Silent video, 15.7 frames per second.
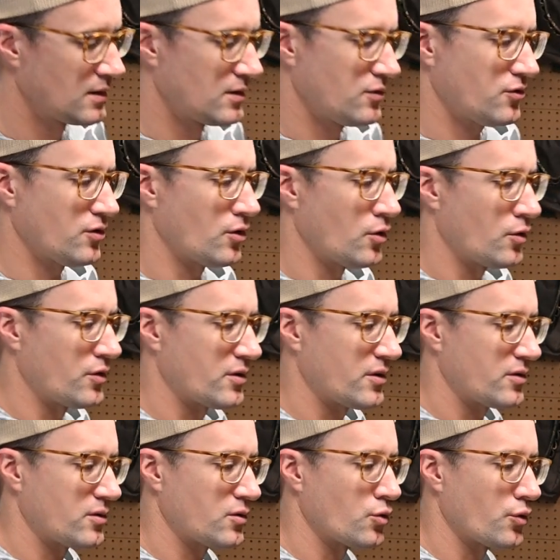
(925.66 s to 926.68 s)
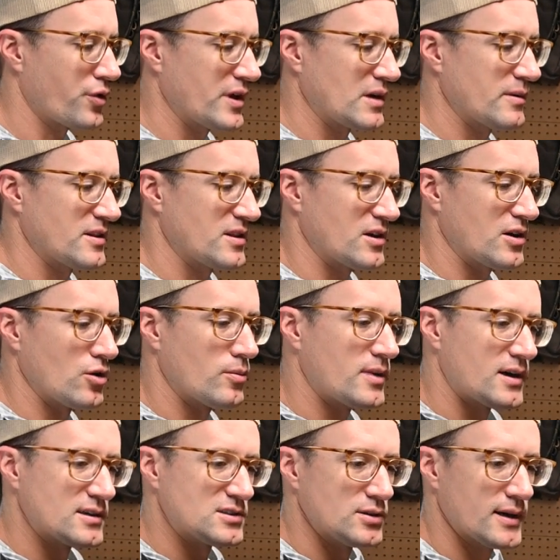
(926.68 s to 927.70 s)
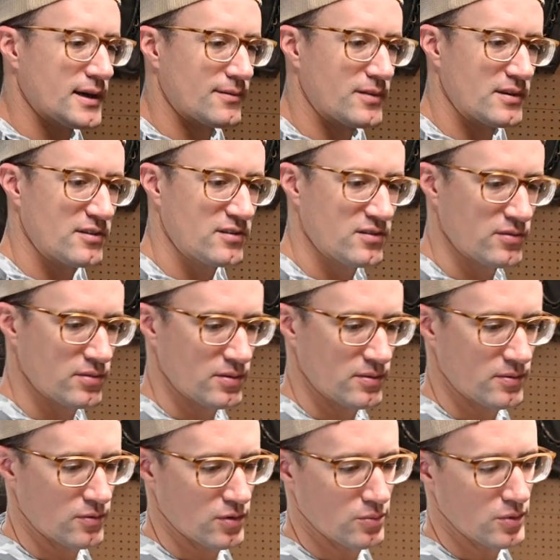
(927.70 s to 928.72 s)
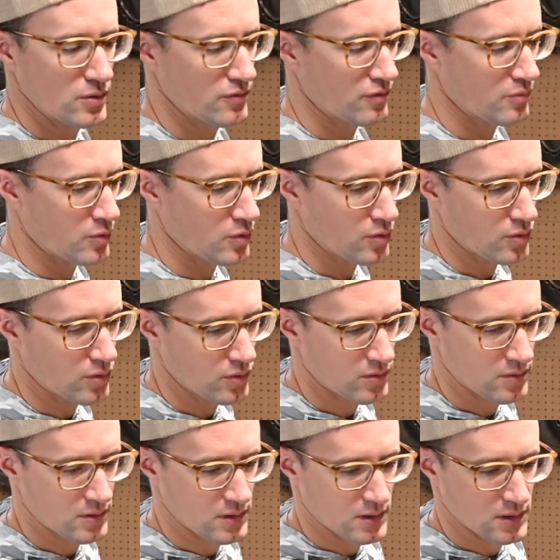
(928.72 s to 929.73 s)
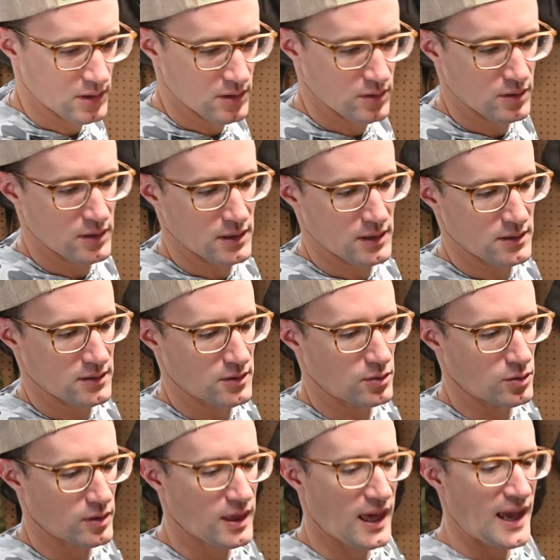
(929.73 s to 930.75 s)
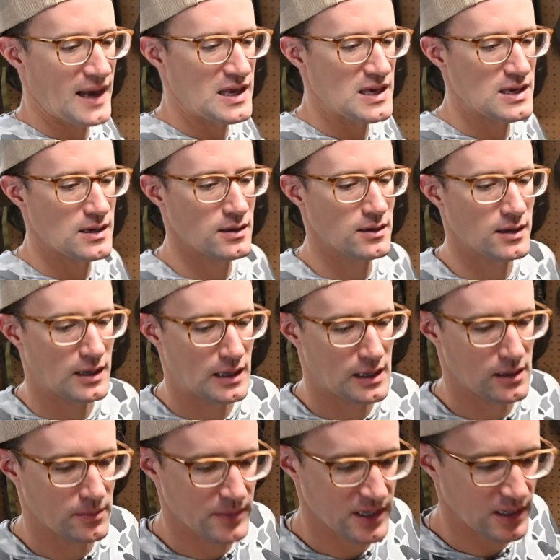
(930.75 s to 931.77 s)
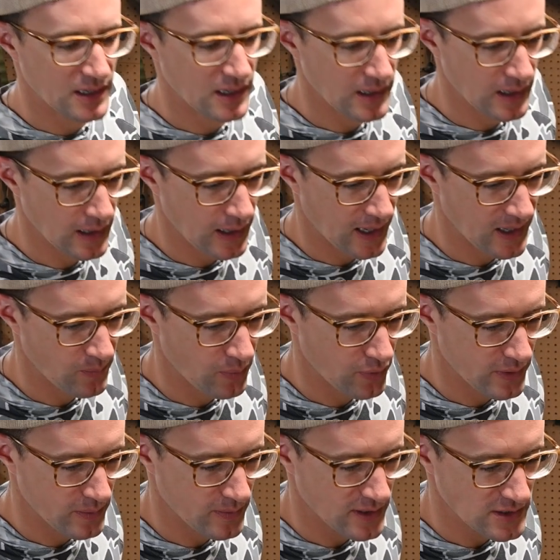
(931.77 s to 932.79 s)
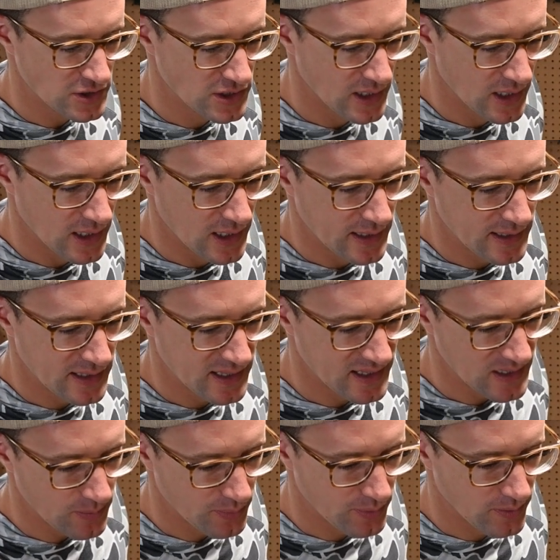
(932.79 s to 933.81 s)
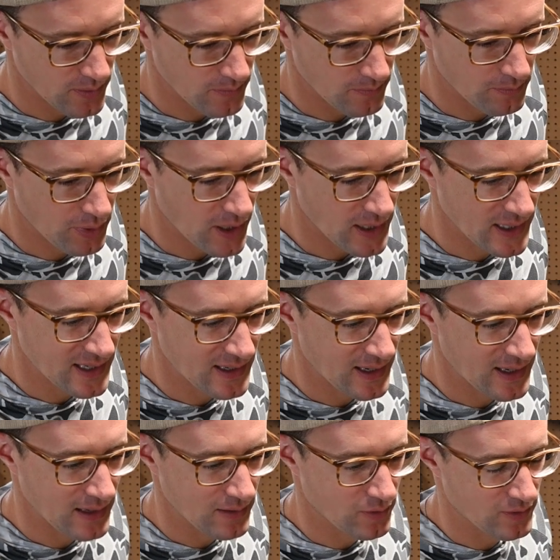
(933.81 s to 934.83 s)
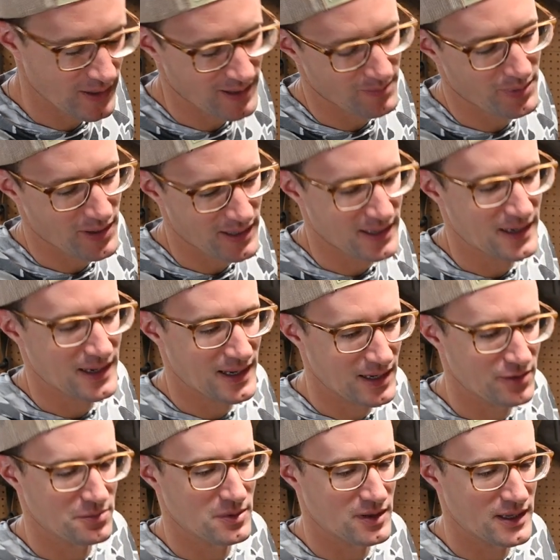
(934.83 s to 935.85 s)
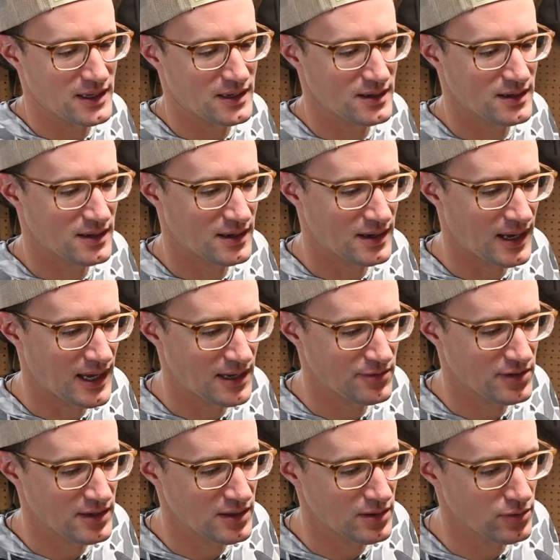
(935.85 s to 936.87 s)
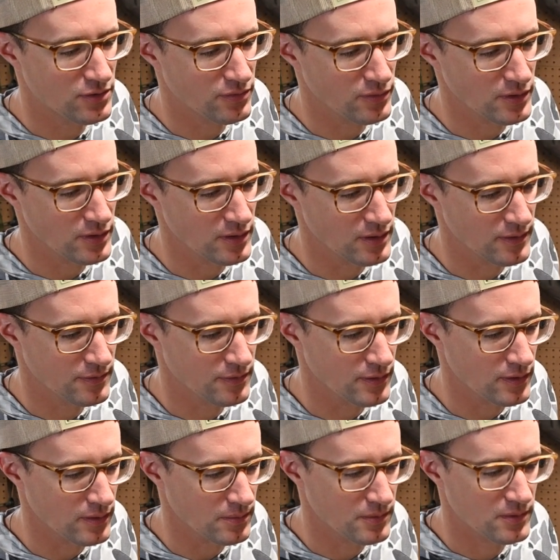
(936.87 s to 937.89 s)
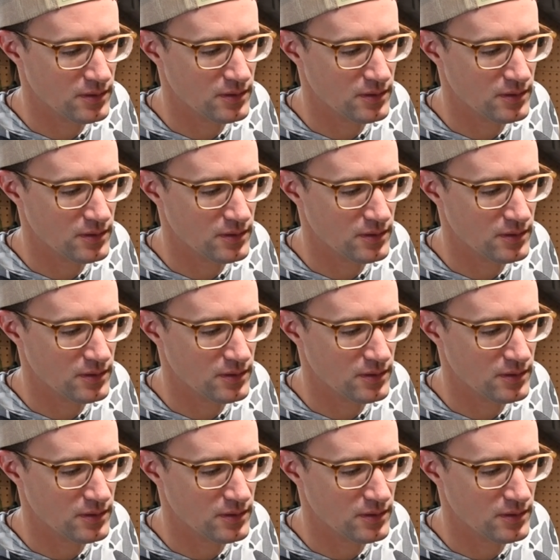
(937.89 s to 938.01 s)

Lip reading: So the cool thing about the Go Box, you have this removable little caddy. In here I pretty much keep not pocket knives, but like knives I use for